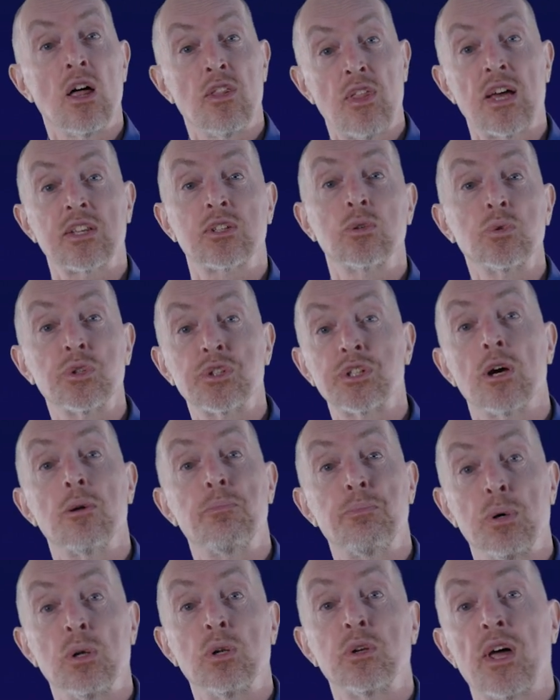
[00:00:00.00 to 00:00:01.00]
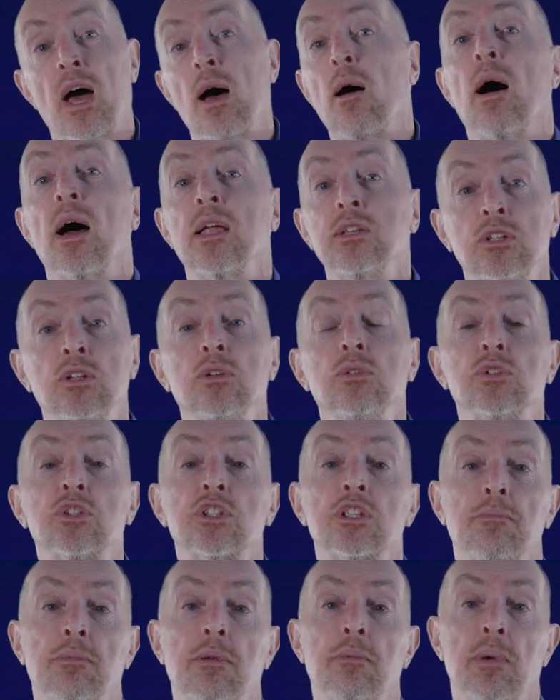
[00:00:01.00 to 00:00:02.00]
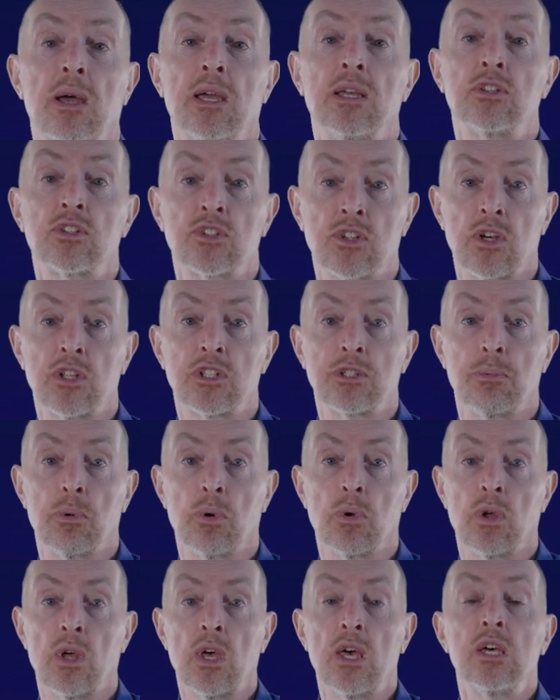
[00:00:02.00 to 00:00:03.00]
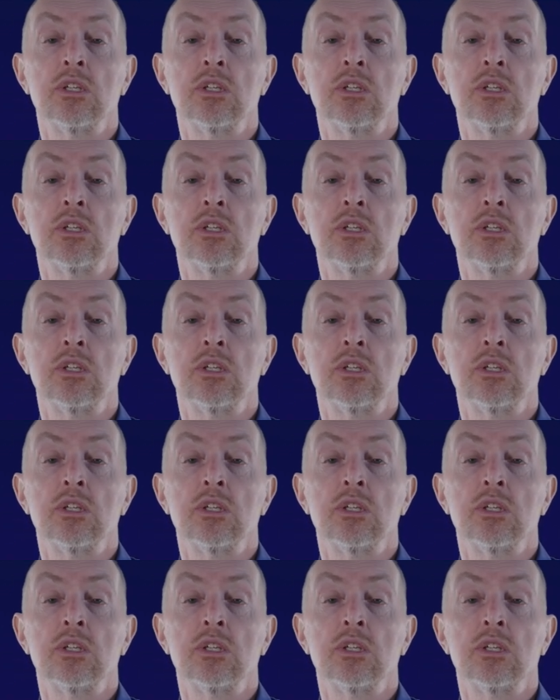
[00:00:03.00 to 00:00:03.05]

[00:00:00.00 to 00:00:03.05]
that's also pulled out and used to be made searchable.